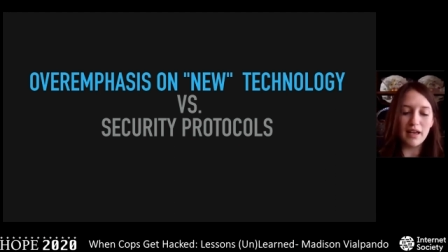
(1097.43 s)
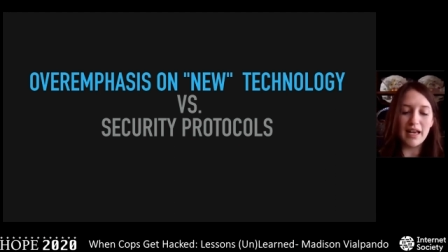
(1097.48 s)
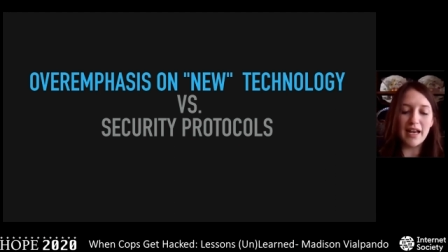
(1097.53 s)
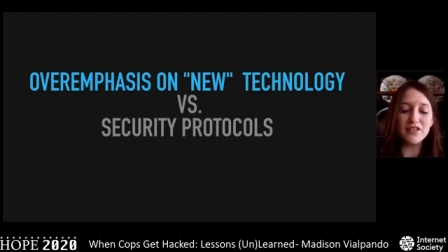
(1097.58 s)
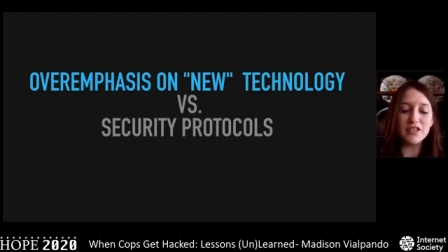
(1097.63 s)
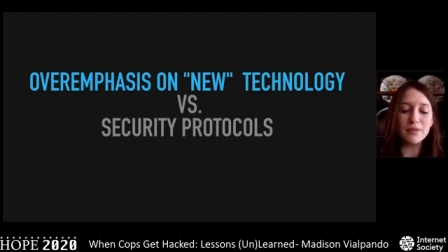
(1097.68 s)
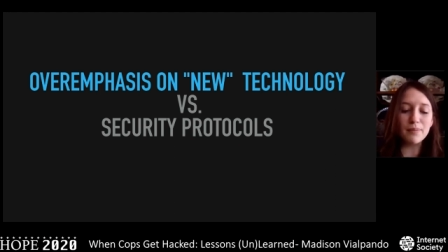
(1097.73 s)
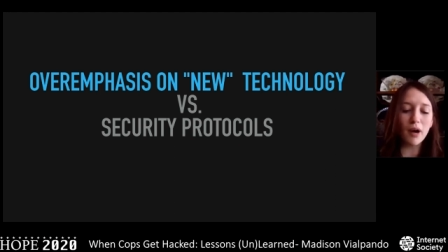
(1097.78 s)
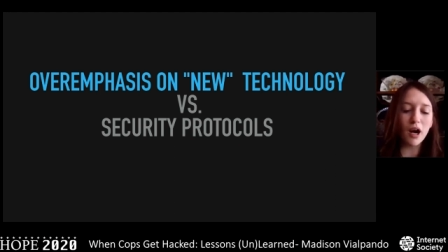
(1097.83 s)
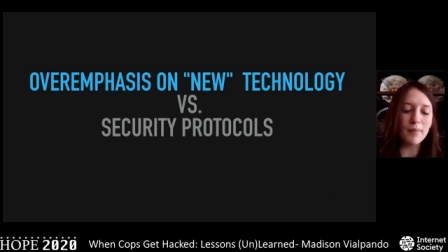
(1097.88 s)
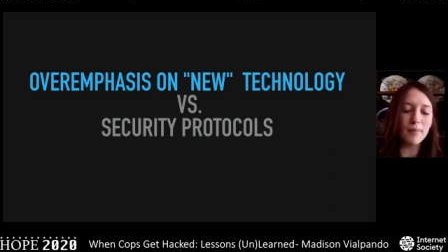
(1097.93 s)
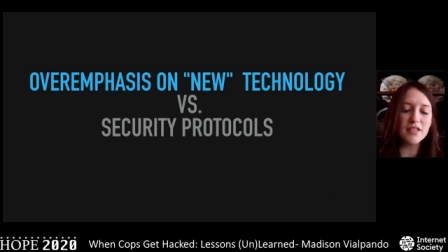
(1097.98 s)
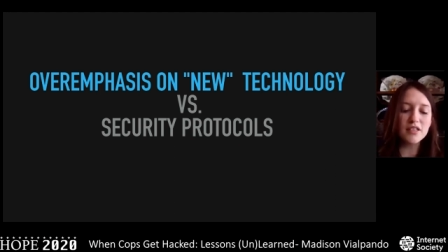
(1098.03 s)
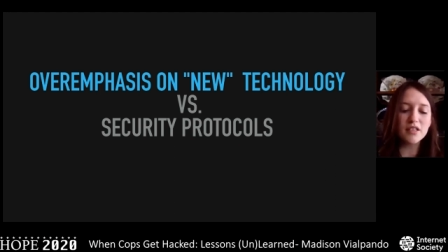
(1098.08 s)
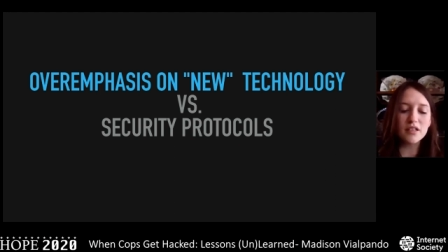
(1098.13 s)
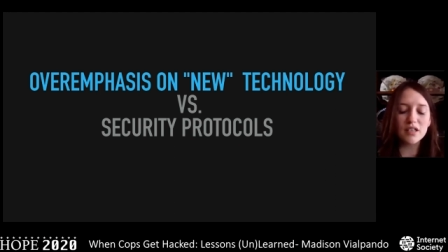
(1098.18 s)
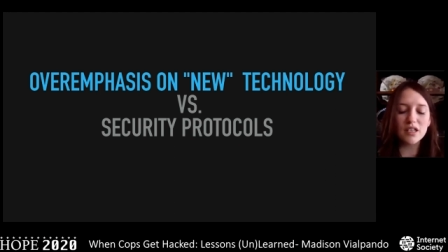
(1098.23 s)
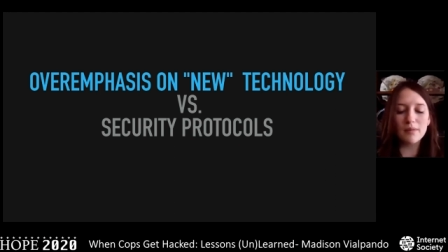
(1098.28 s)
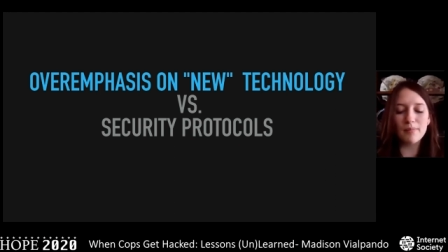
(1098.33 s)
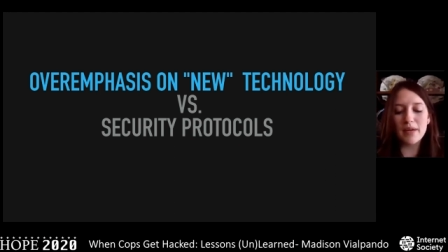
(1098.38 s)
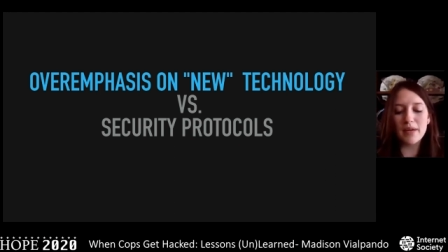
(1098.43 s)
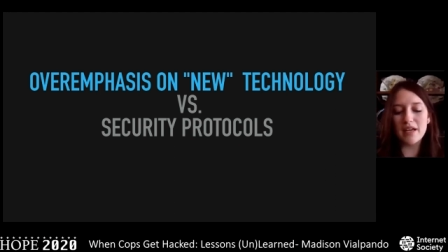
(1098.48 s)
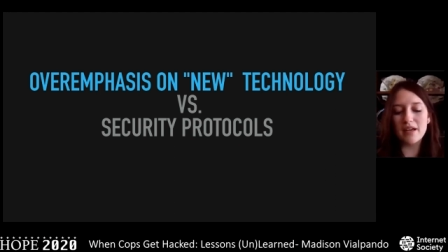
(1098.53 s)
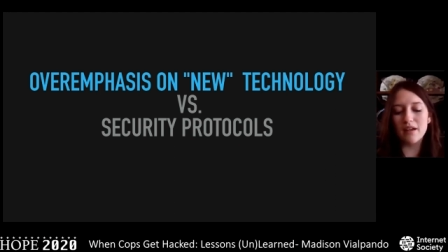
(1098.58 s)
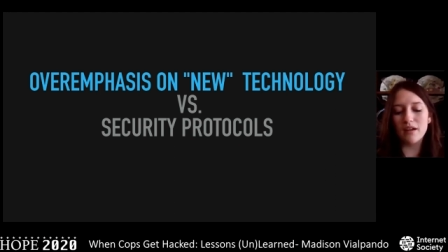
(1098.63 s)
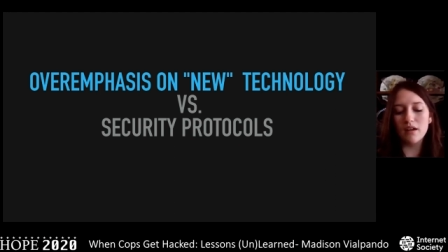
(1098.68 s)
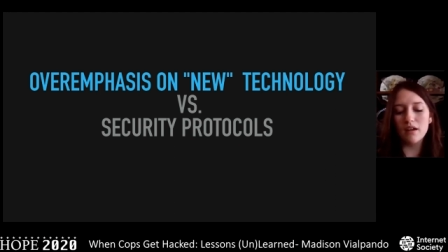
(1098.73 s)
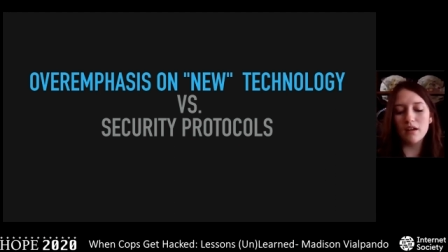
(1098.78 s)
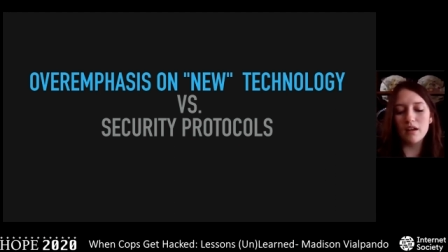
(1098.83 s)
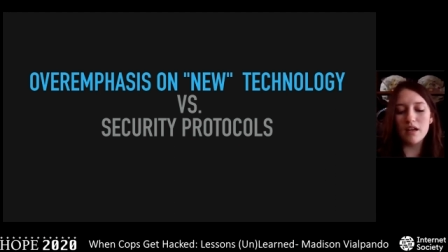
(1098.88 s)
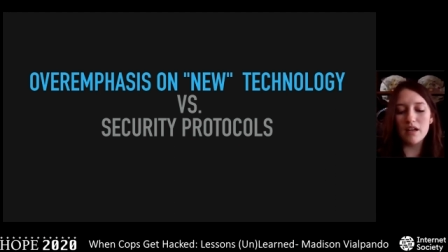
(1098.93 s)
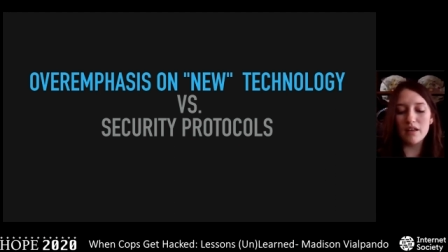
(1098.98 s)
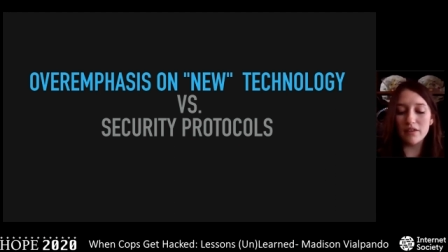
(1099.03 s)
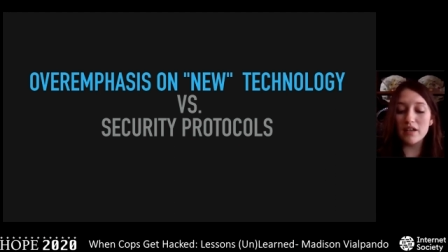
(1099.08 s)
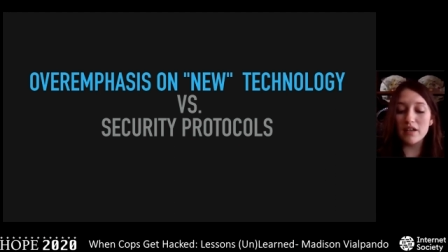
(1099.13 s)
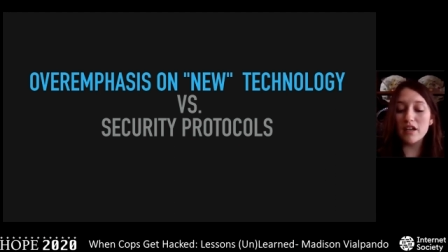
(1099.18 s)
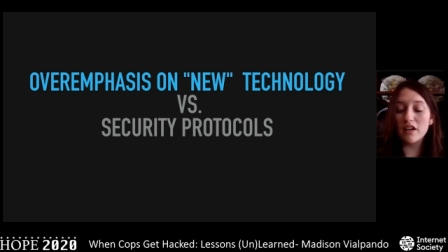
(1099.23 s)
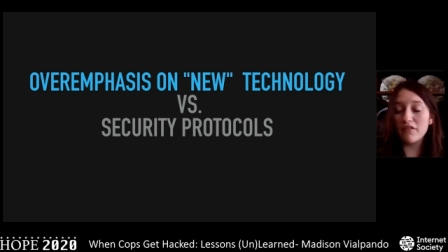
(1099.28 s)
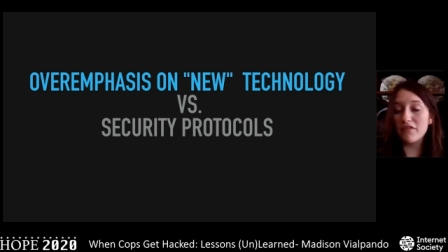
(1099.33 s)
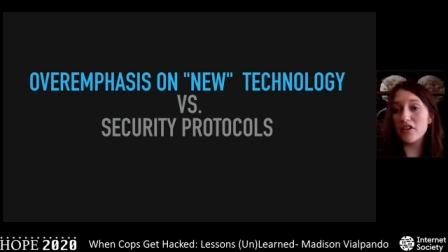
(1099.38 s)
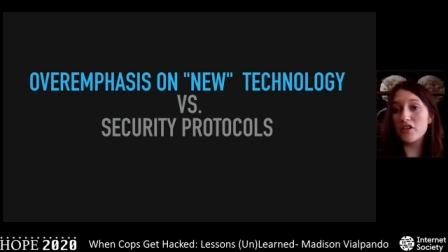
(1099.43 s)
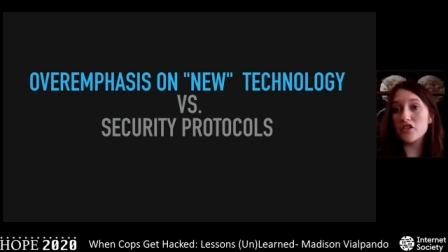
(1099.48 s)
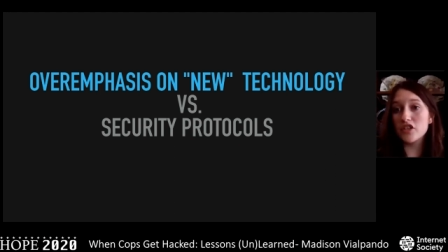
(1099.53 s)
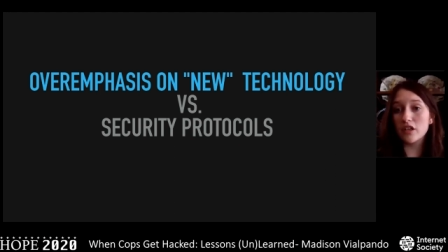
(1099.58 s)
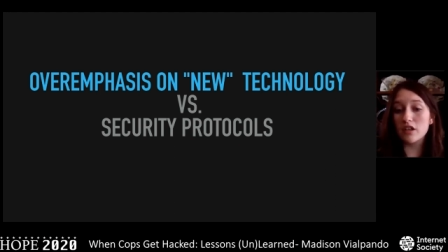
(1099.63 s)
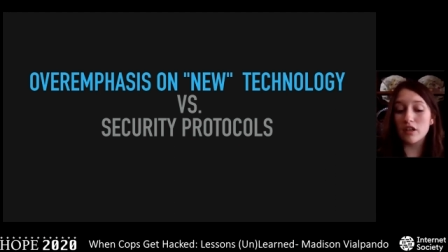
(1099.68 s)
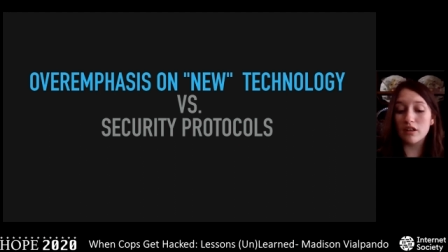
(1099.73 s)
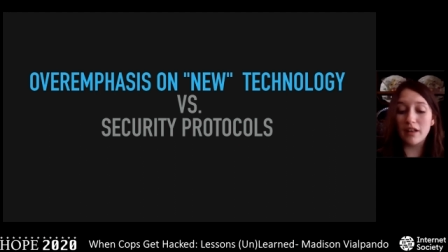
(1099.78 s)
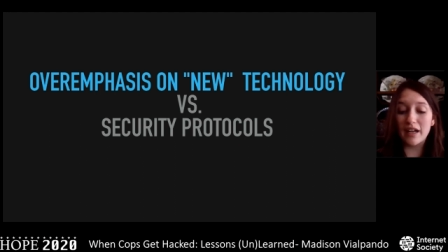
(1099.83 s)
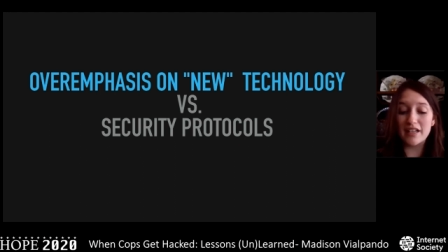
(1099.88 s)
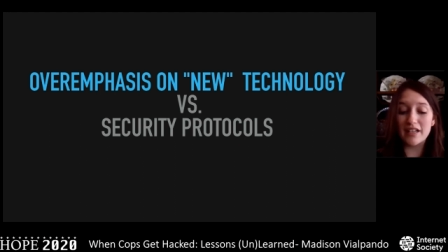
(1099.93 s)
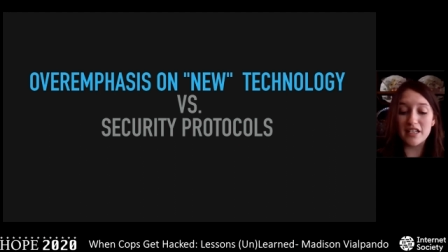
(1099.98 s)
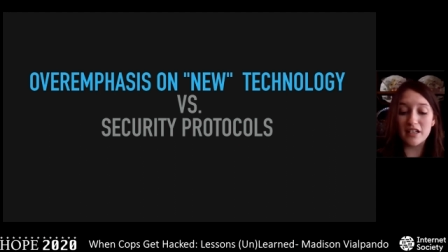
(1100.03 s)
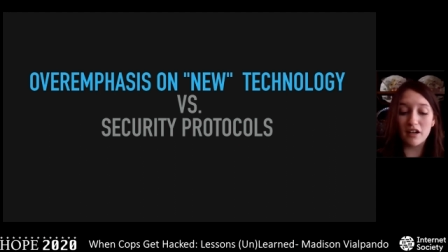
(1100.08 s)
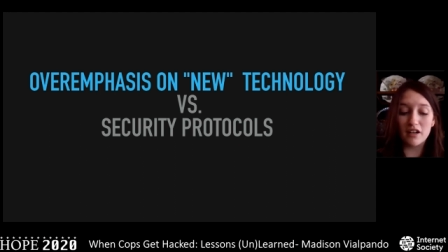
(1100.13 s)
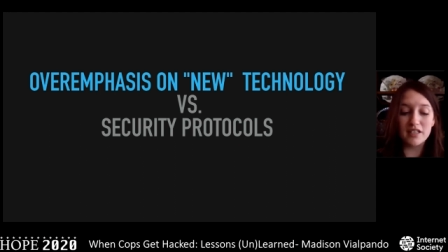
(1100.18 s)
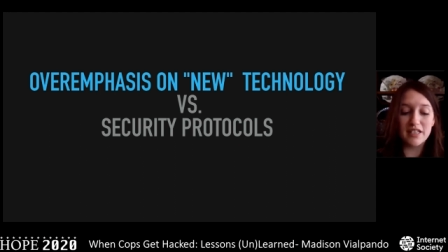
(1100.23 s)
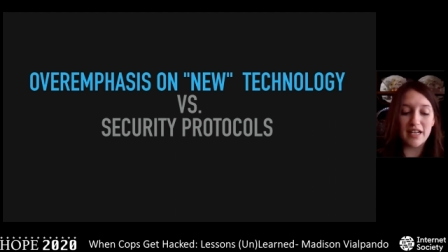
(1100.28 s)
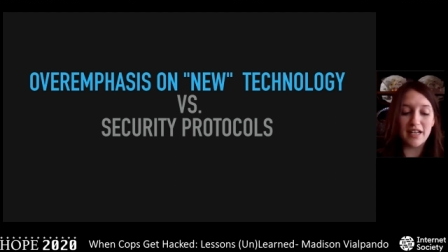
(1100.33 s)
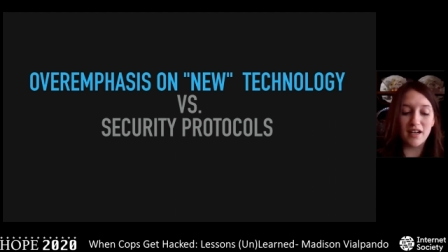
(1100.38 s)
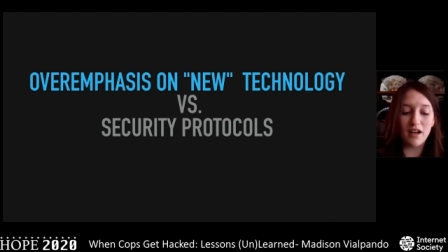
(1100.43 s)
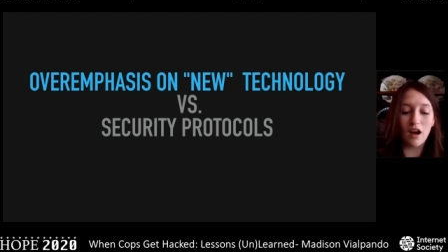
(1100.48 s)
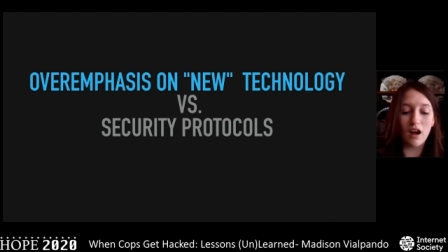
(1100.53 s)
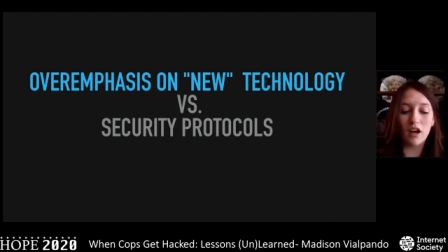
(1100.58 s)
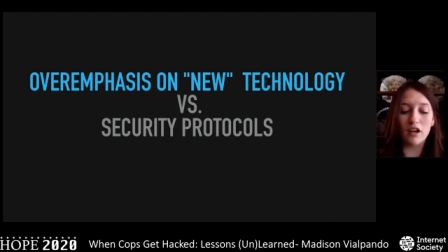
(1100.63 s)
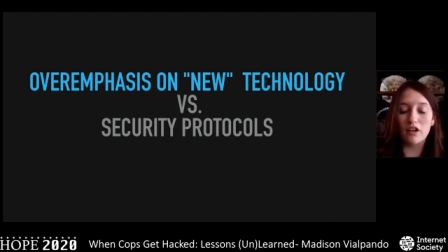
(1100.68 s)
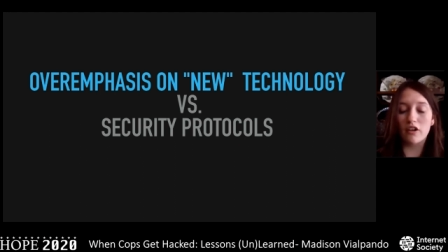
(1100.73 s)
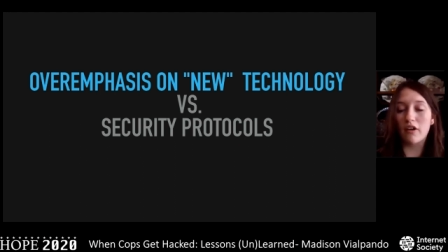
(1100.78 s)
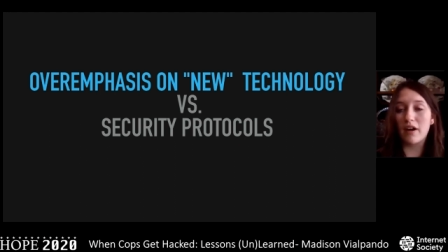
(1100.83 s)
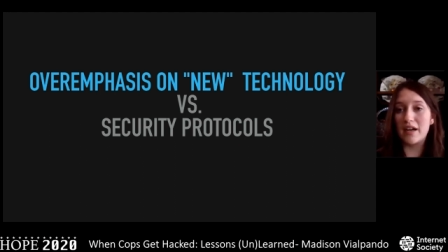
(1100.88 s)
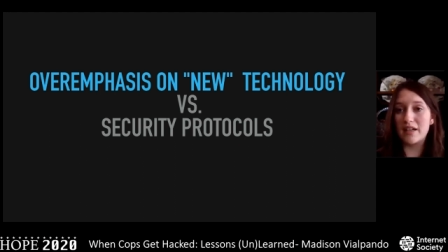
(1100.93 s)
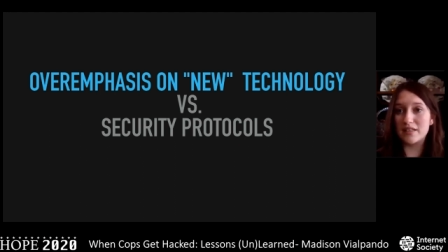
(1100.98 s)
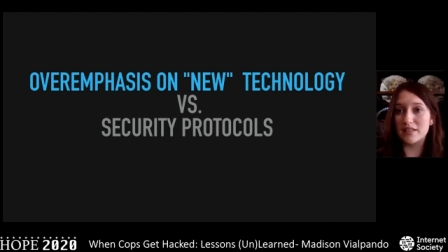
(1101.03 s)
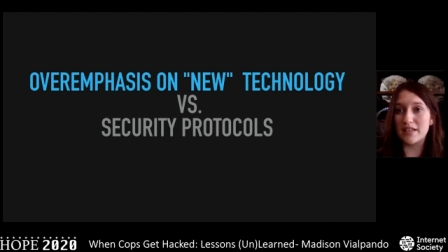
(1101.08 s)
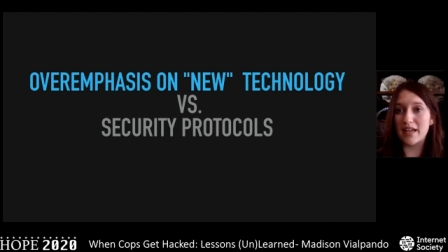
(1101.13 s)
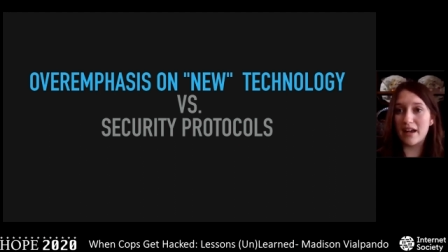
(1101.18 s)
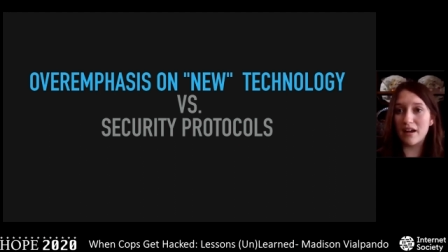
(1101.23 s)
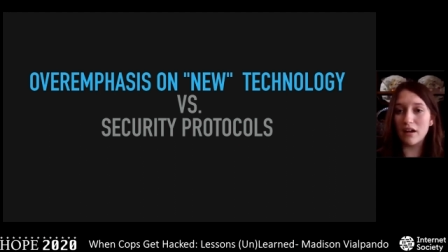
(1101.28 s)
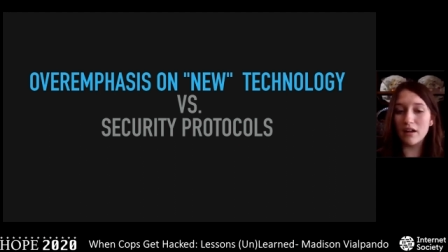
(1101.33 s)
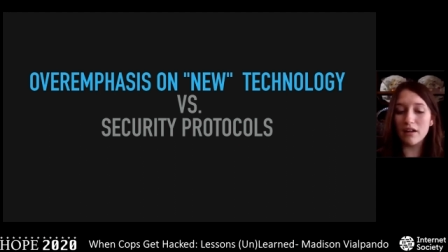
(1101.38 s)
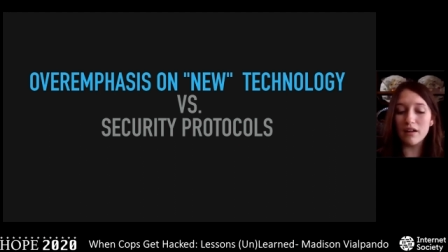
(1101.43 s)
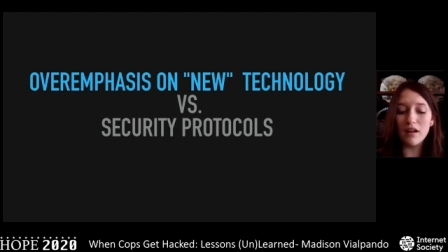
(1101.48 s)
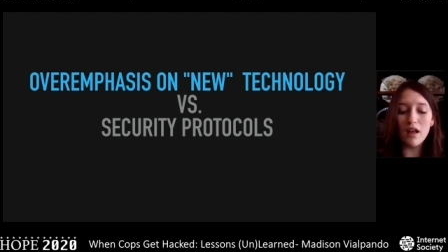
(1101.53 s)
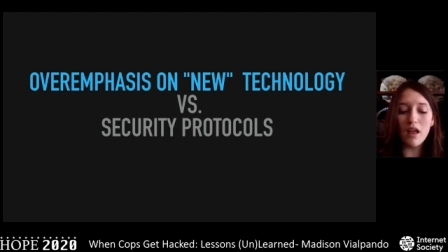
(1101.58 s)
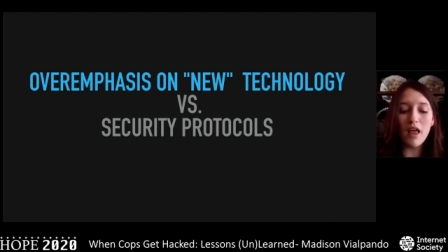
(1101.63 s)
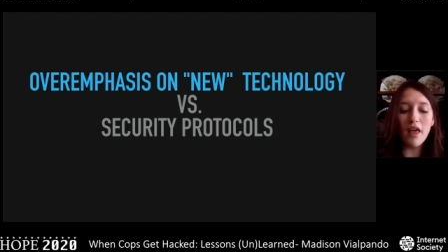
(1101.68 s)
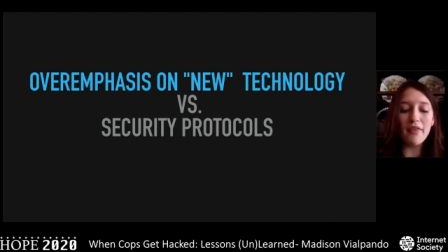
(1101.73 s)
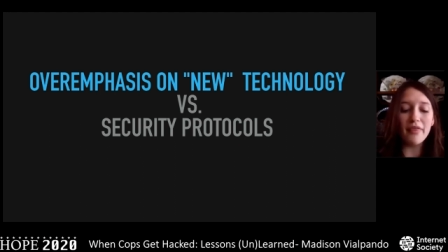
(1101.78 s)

If departments are going to be in the near future collecting our data on a grand scale,